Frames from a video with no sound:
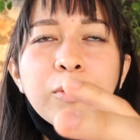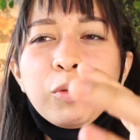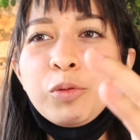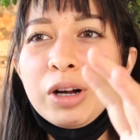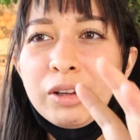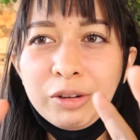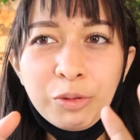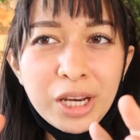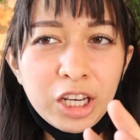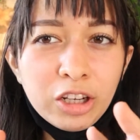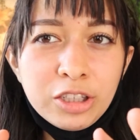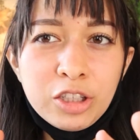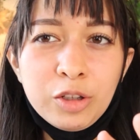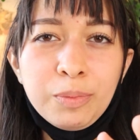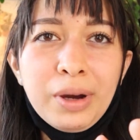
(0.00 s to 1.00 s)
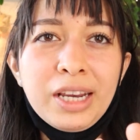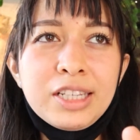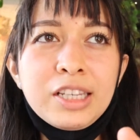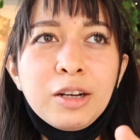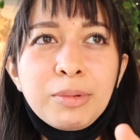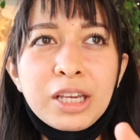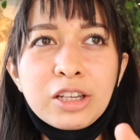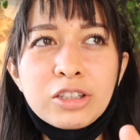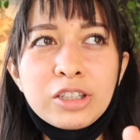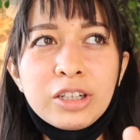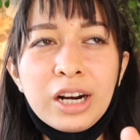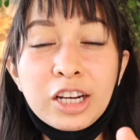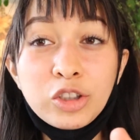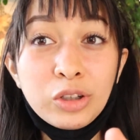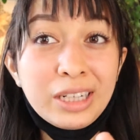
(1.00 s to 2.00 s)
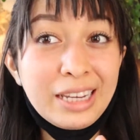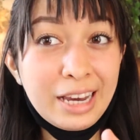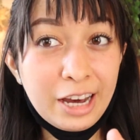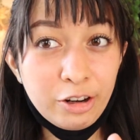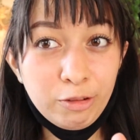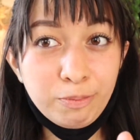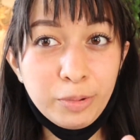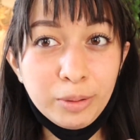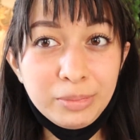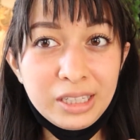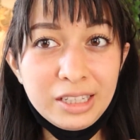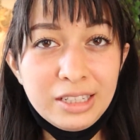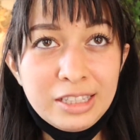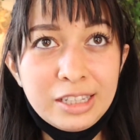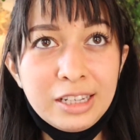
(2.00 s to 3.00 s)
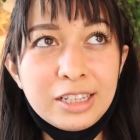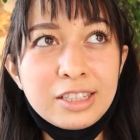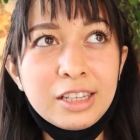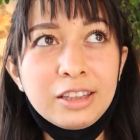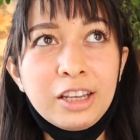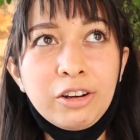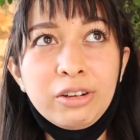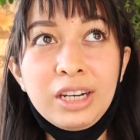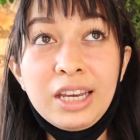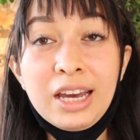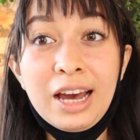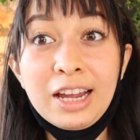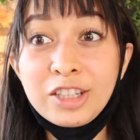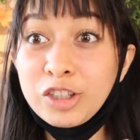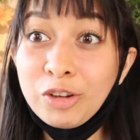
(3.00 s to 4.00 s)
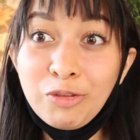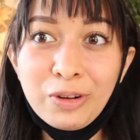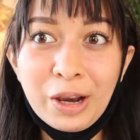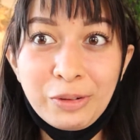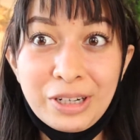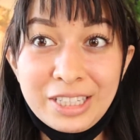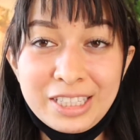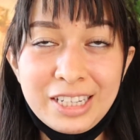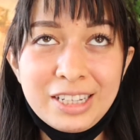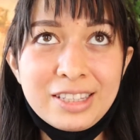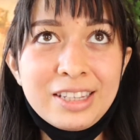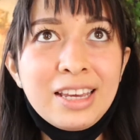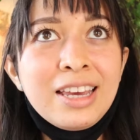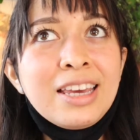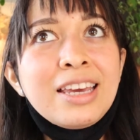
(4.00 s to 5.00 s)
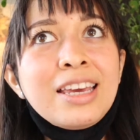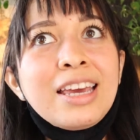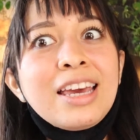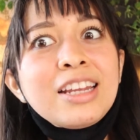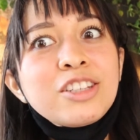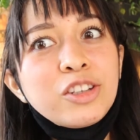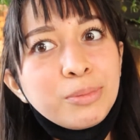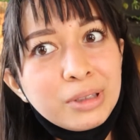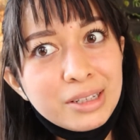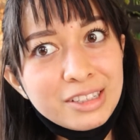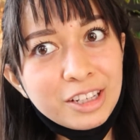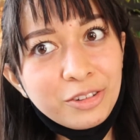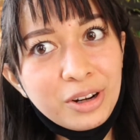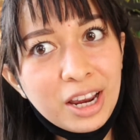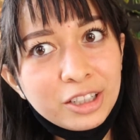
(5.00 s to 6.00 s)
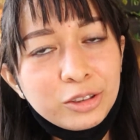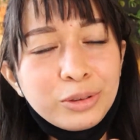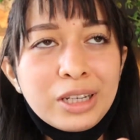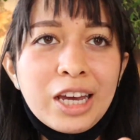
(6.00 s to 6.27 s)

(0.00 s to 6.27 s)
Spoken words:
well, we customized it because they're actually out of pumpkin seeds and they only had sunflower seeds. And sometimes I react to